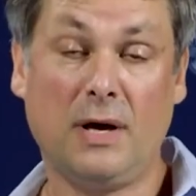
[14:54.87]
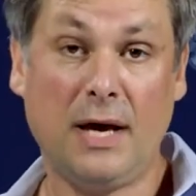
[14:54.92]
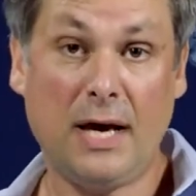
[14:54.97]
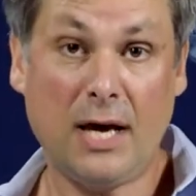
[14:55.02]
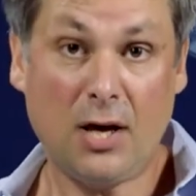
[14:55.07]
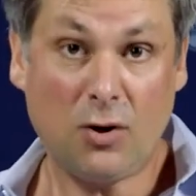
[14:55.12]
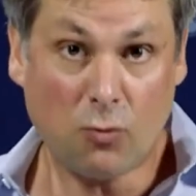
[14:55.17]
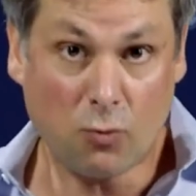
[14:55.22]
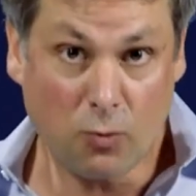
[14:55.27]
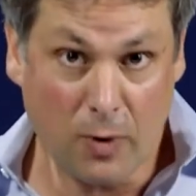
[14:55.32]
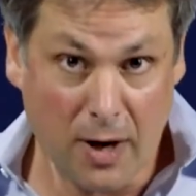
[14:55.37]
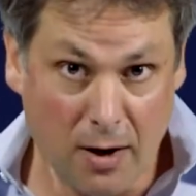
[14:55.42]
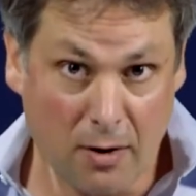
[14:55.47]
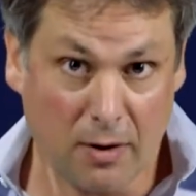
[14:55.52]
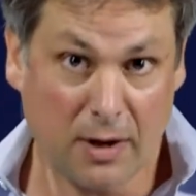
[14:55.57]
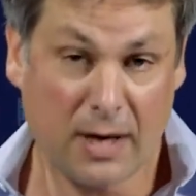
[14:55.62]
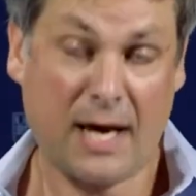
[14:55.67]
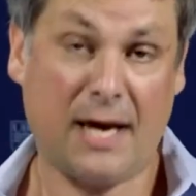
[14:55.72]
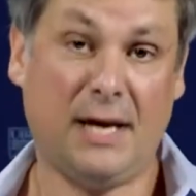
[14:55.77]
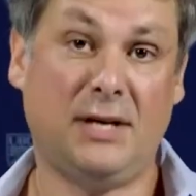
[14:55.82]
In
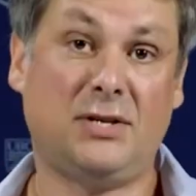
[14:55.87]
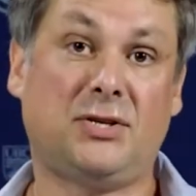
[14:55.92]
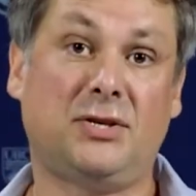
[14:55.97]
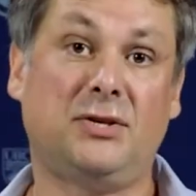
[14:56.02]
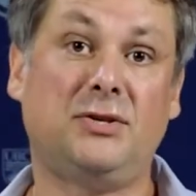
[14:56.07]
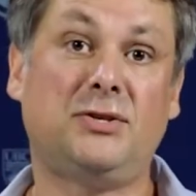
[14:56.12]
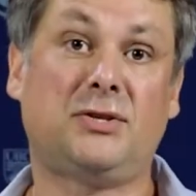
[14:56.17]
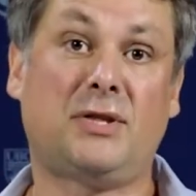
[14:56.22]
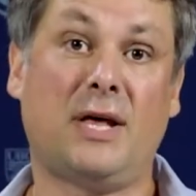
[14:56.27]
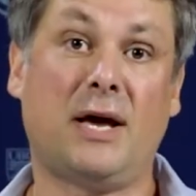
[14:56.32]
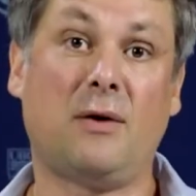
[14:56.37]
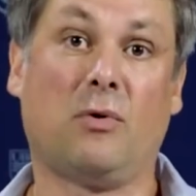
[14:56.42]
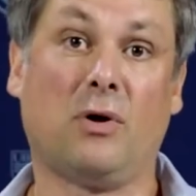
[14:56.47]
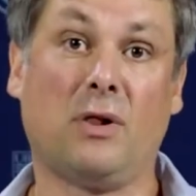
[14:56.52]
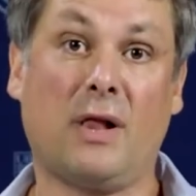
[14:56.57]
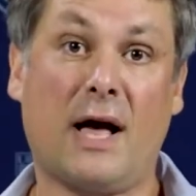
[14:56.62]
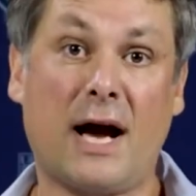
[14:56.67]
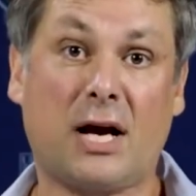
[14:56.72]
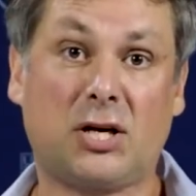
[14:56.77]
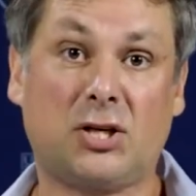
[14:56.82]
rare cases, they
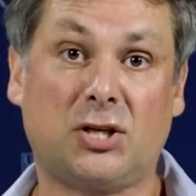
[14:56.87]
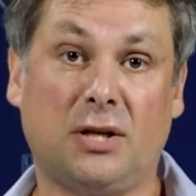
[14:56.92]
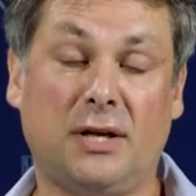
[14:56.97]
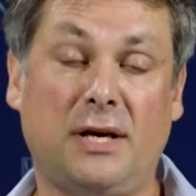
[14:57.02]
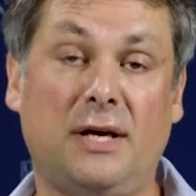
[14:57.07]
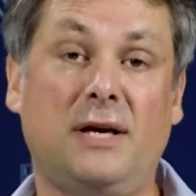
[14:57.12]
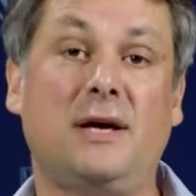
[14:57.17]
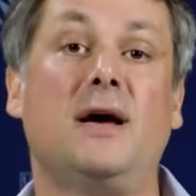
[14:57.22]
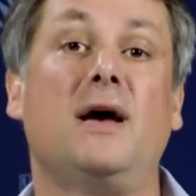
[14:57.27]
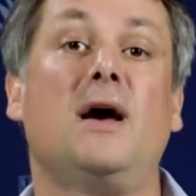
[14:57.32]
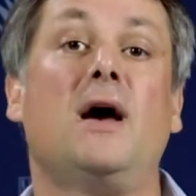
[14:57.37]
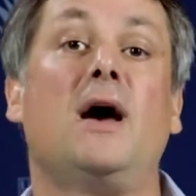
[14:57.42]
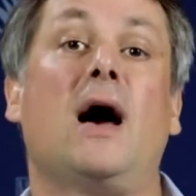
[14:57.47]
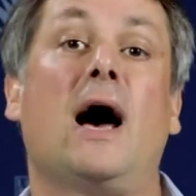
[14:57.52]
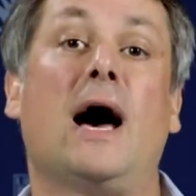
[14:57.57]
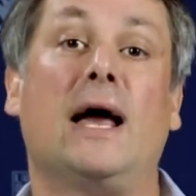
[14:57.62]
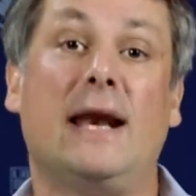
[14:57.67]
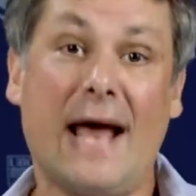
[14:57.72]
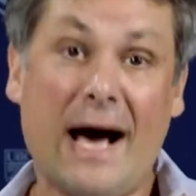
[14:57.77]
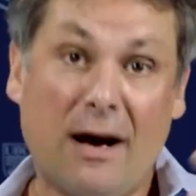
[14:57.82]
will actually
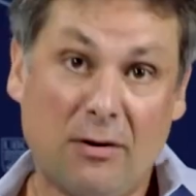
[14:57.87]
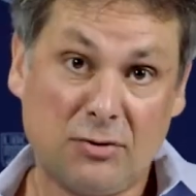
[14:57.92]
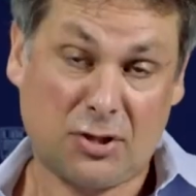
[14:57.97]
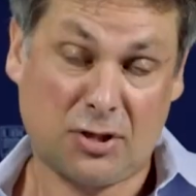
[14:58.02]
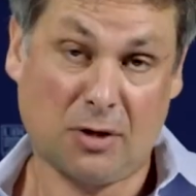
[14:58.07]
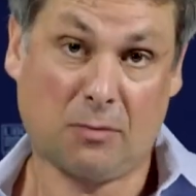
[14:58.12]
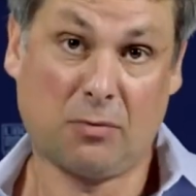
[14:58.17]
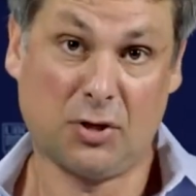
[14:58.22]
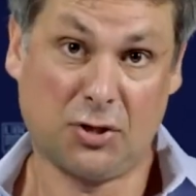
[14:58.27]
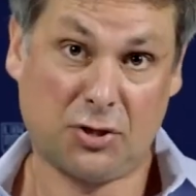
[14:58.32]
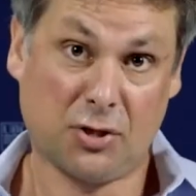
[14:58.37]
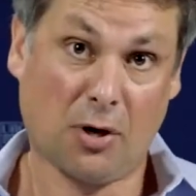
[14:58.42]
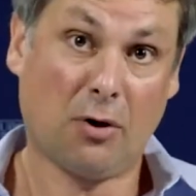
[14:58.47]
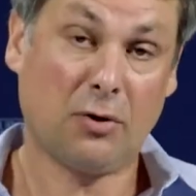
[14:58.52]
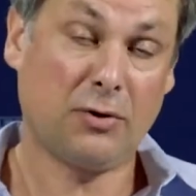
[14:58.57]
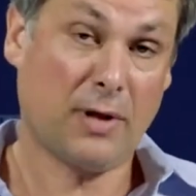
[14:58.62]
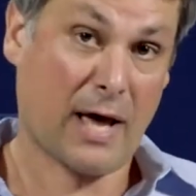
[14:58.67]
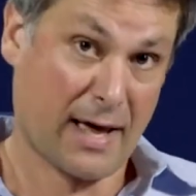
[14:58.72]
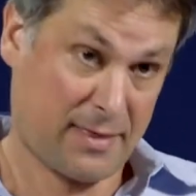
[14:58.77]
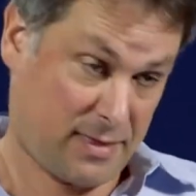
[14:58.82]
announce the
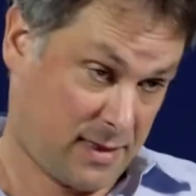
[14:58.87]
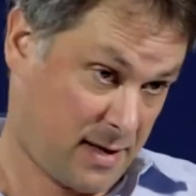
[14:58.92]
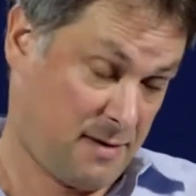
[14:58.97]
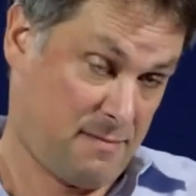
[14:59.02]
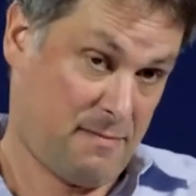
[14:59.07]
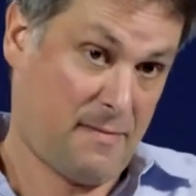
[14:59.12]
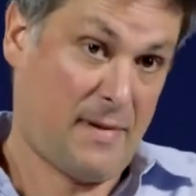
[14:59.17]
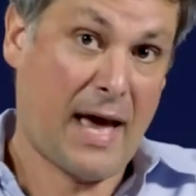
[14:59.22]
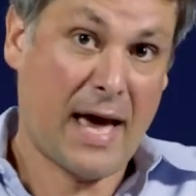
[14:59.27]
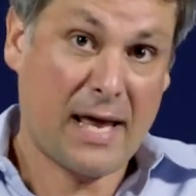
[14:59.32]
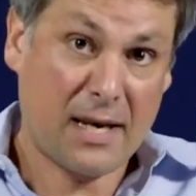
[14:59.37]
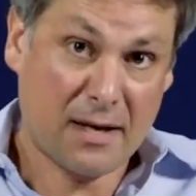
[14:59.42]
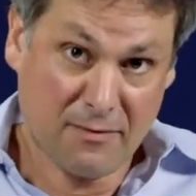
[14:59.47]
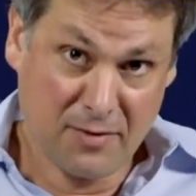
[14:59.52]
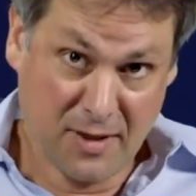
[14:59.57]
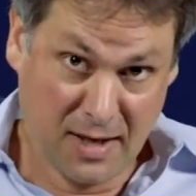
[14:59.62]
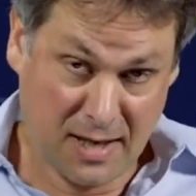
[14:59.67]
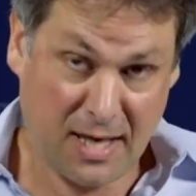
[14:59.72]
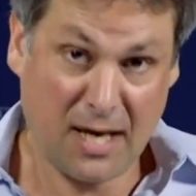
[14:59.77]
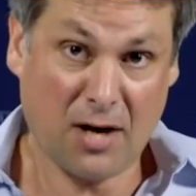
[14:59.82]
result at the end of
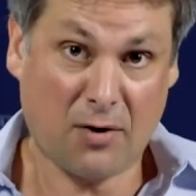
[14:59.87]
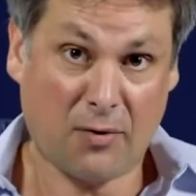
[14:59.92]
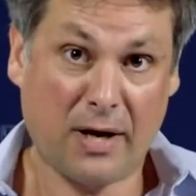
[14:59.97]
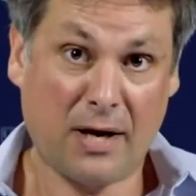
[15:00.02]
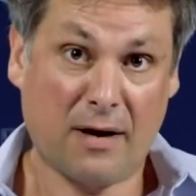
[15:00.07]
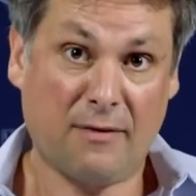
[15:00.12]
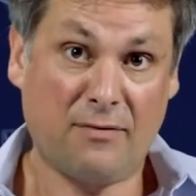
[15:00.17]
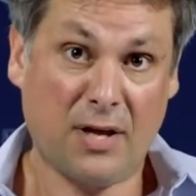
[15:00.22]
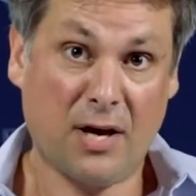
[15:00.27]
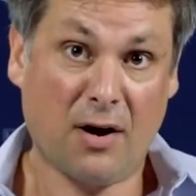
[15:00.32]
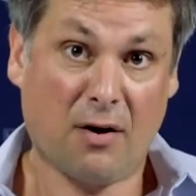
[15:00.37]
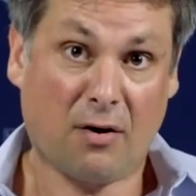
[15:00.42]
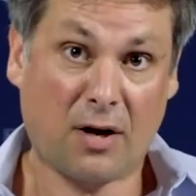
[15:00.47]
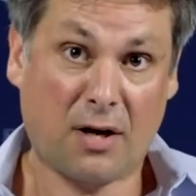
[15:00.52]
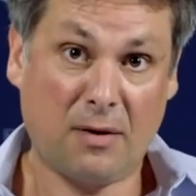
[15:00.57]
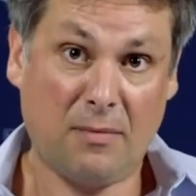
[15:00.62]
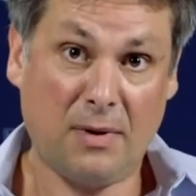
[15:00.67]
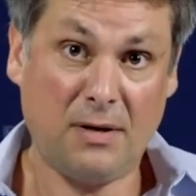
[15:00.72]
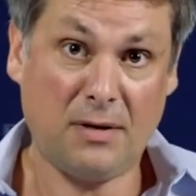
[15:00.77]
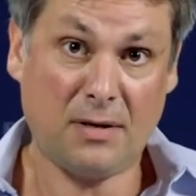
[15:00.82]
the hearing of the
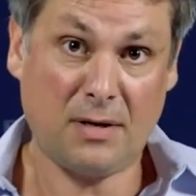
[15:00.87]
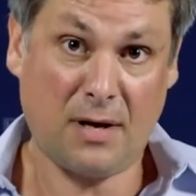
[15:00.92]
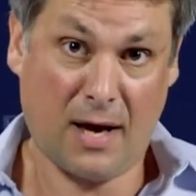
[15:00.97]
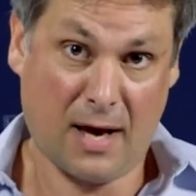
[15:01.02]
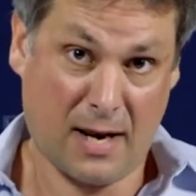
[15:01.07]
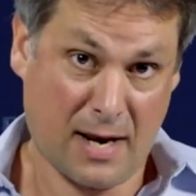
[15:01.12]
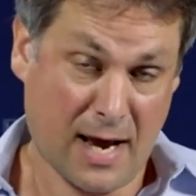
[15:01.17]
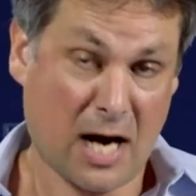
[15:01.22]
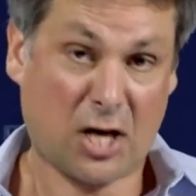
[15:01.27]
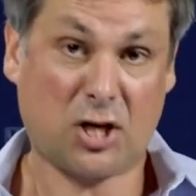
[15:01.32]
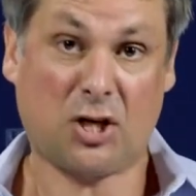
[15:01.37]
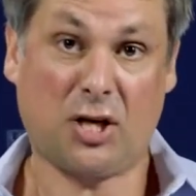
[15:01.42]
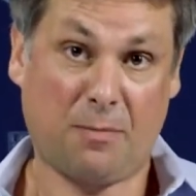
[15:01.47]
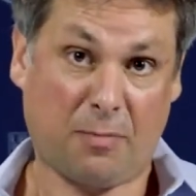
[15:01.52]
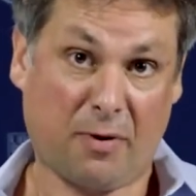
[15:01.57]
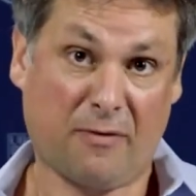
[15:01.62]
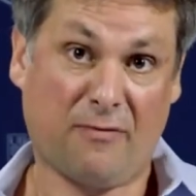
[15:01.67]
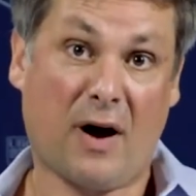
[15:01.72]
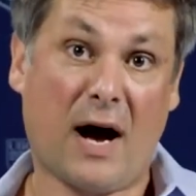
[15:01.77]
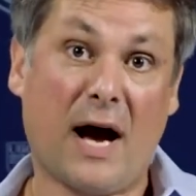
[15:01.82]
argument and actually
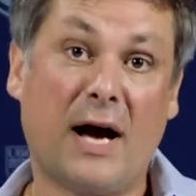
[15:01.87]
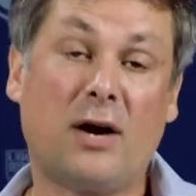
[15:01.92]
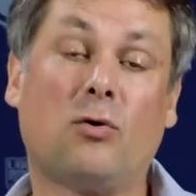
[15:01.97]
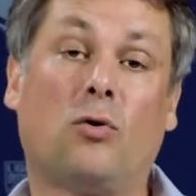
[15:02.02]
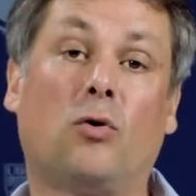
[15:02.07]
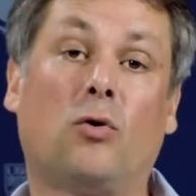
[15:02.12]
provide